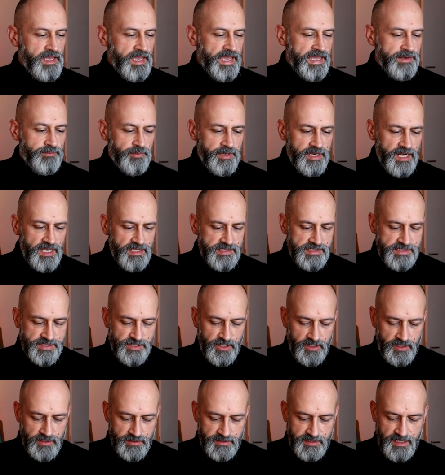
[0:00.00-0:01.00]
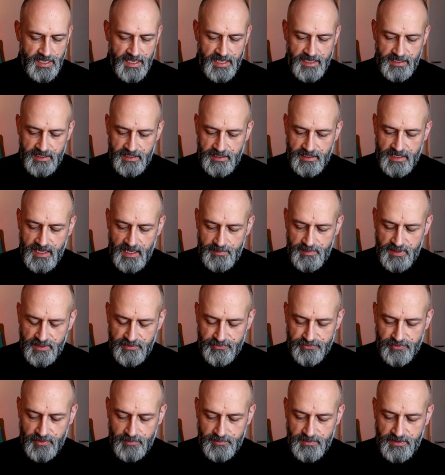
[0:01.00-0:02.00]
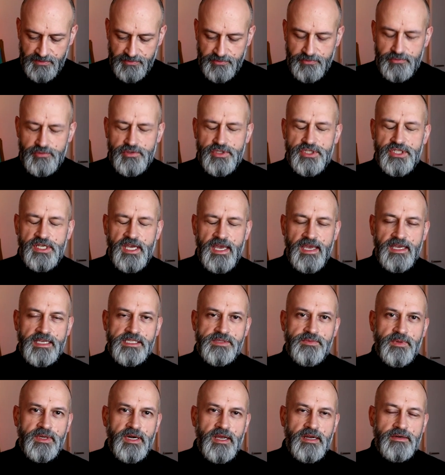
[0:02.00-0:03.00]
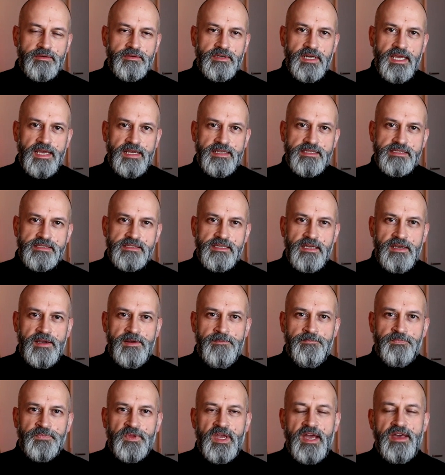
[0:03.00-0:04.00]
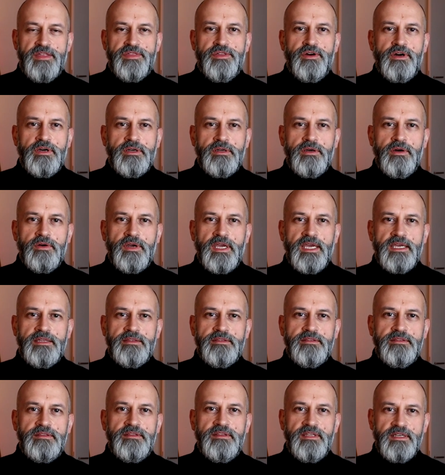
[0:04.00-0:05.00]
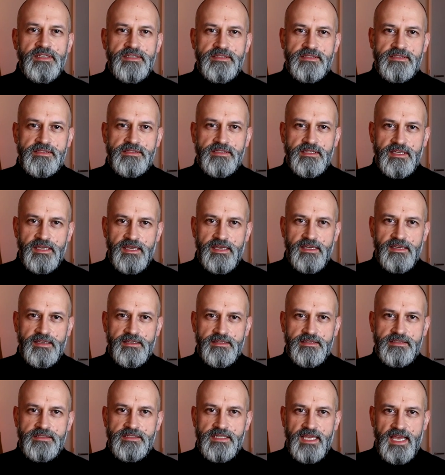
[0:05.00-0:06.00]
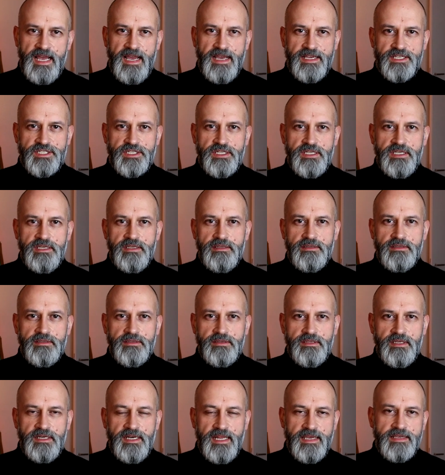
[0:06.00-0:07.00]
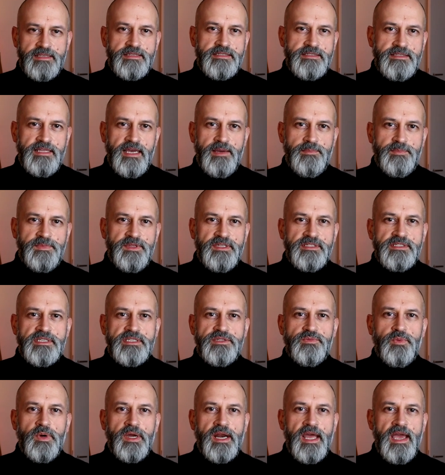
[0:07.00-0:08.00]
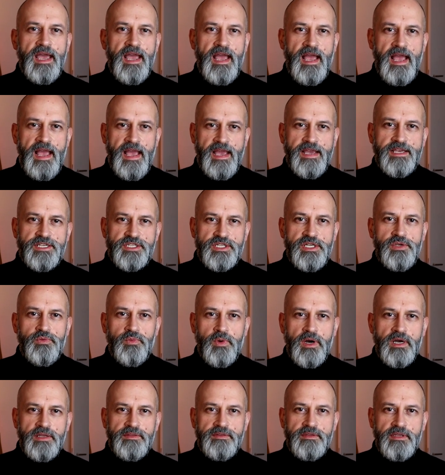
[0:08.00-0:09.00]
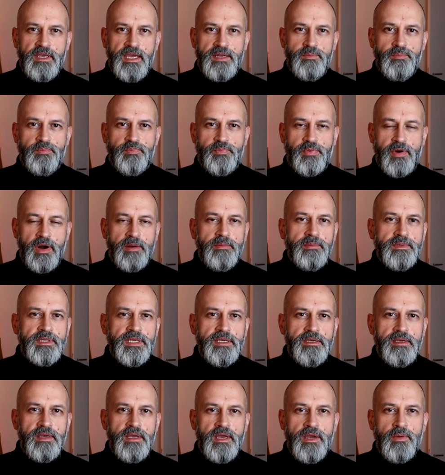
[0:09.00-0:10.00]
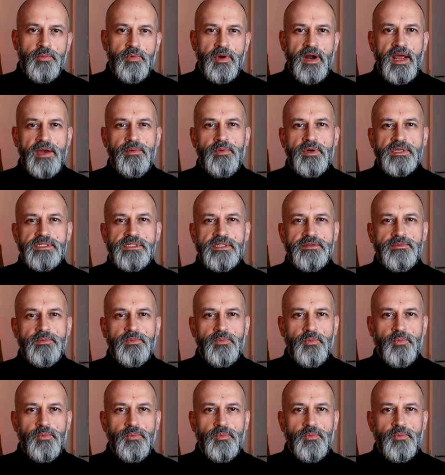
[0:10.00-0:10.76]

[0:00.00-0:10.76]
And when I saw that, and coming from the Fuji X100S, I thought, okay, this is actually the next step. This is what I actually want and probably what I was